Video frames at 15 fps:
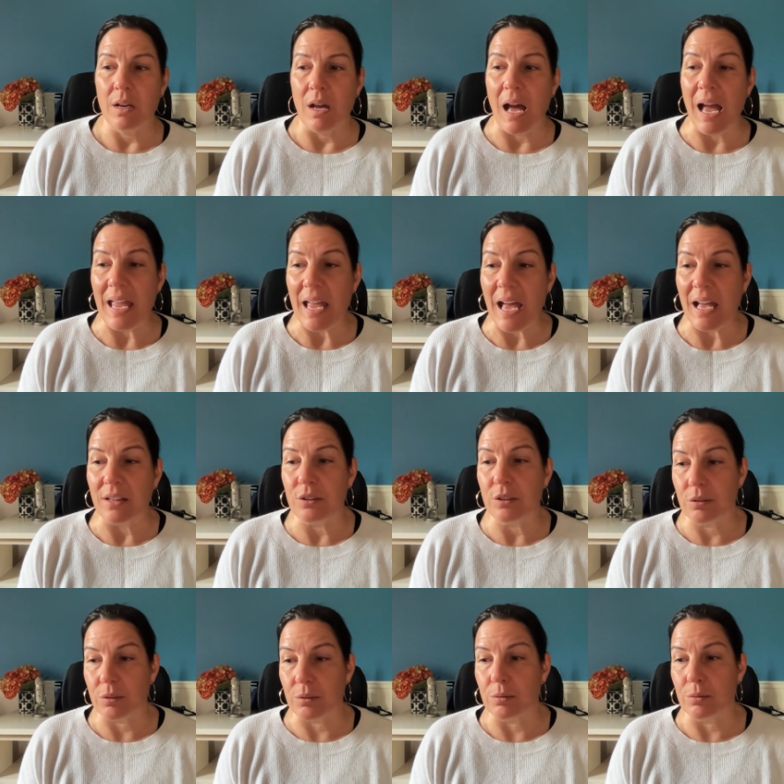I had
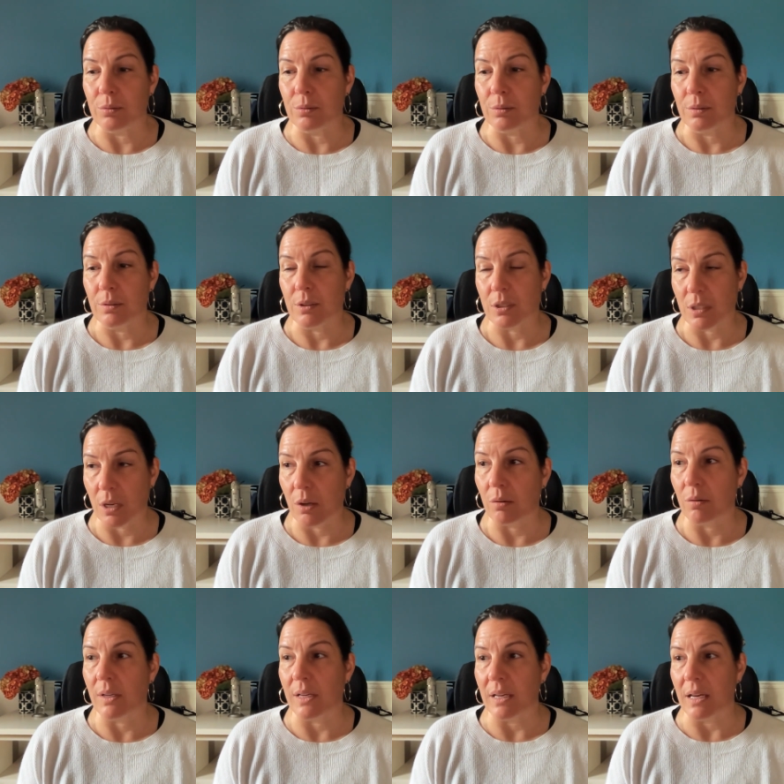to
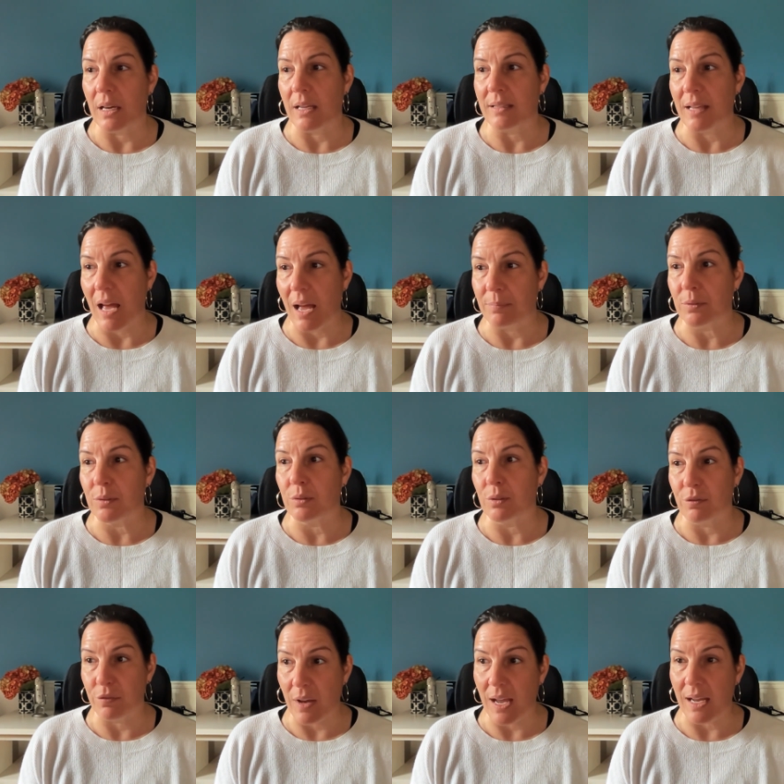slowly adapt to the
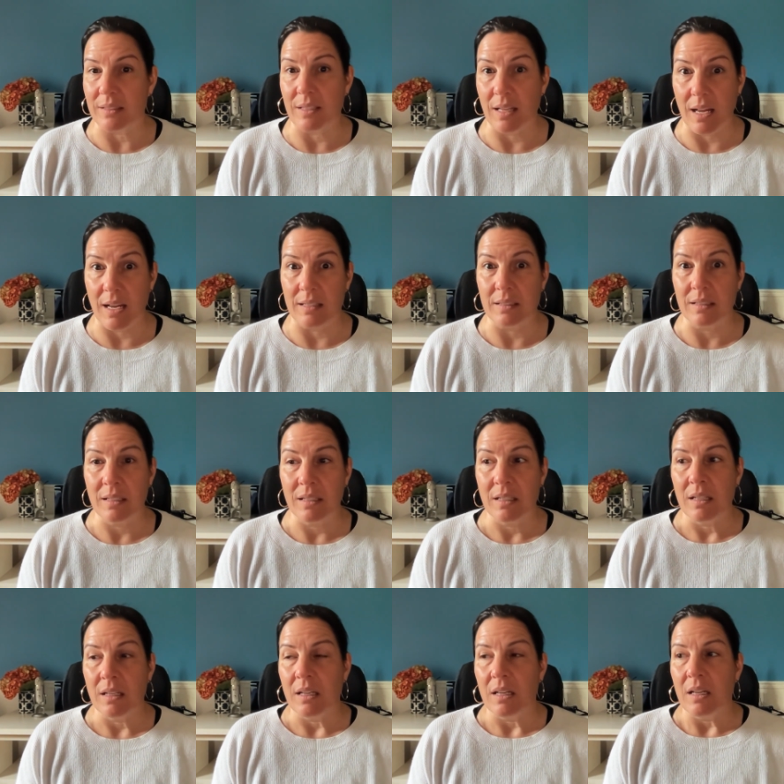fact that
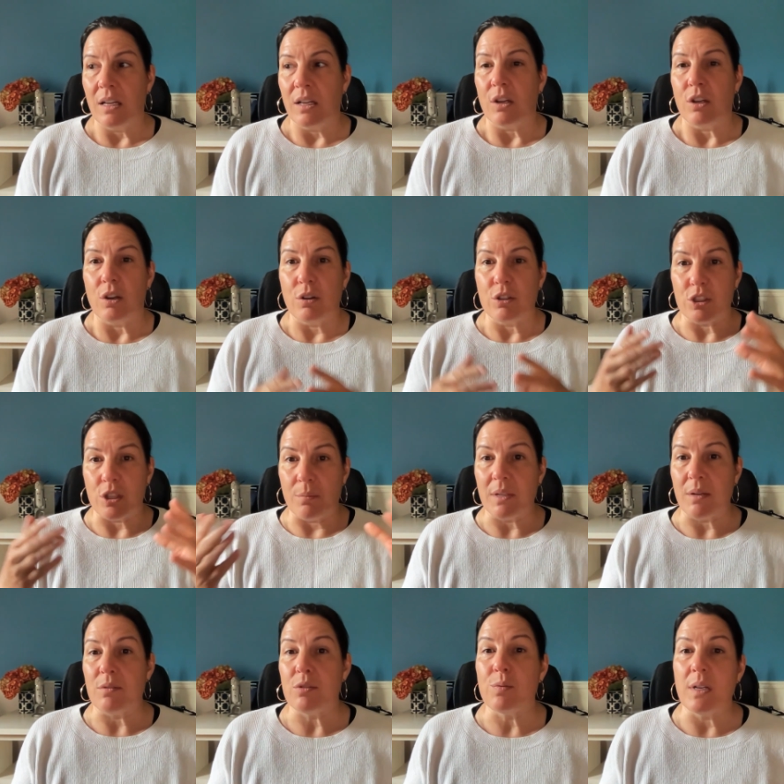
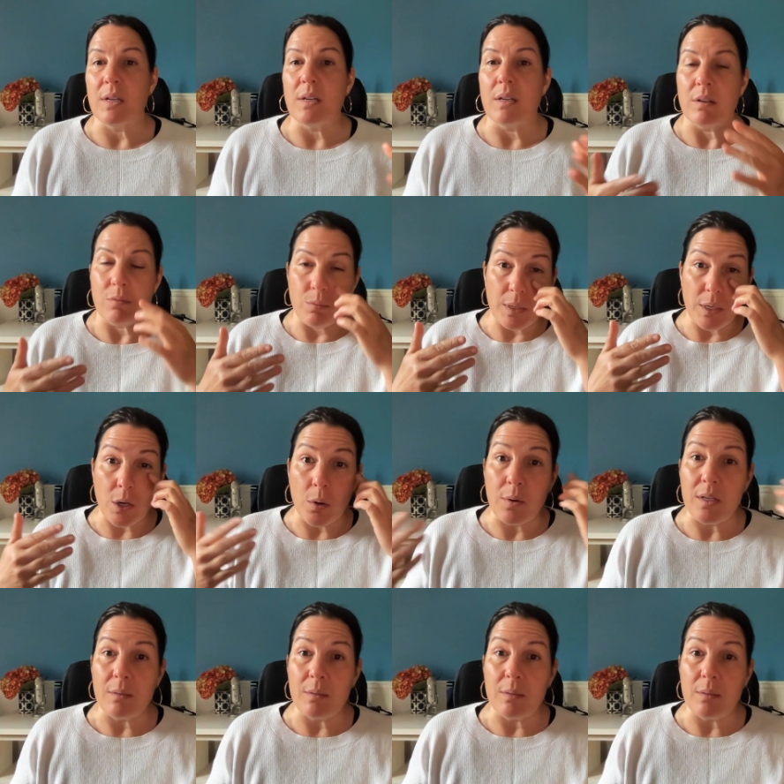sometimes we go in